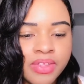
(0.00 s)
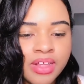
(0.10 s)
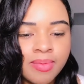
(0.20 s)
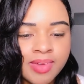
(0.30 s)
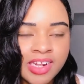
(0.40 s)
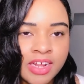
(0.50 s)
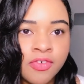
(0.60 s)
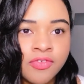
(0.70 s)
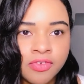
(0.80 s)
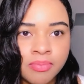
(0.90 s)
it was
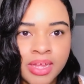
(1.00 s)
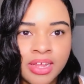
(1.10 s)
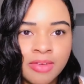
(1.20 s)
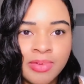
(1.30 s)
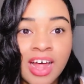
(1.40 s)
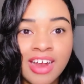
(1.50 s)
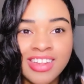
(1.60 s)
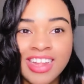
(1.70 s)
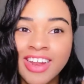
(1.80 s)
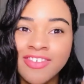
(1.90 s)
different for me, and it was
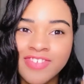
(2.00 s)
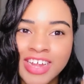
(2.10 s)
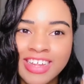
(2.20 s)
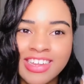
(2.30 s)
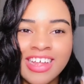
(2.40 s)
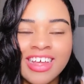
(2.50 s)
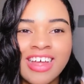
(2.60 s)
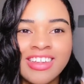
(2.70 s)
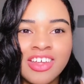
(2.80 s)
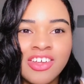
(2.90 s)
honestly kind of funny seeing
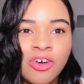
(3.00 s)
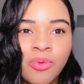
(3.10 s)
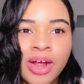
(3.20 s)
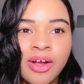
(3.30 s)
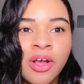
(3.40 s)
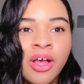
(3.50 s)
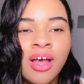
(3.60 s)
guys like, wear